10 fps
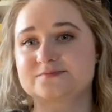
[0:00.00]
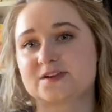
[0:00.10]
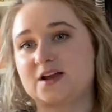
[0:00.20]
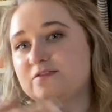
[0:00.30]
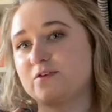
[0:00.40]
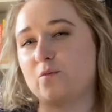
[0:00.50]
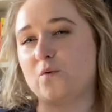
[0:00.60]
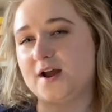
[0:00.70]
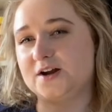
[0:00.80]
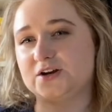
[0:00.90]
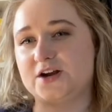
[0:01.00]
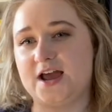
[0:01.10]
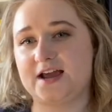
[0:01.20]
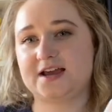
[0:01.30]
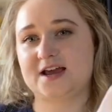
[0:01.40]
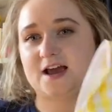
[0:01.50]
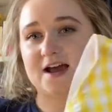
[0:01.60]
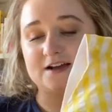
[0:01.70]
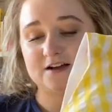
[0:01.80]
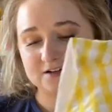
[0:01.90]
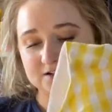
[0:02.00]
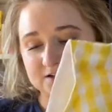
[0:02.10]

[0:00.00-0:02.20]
kind of a wider neck, got little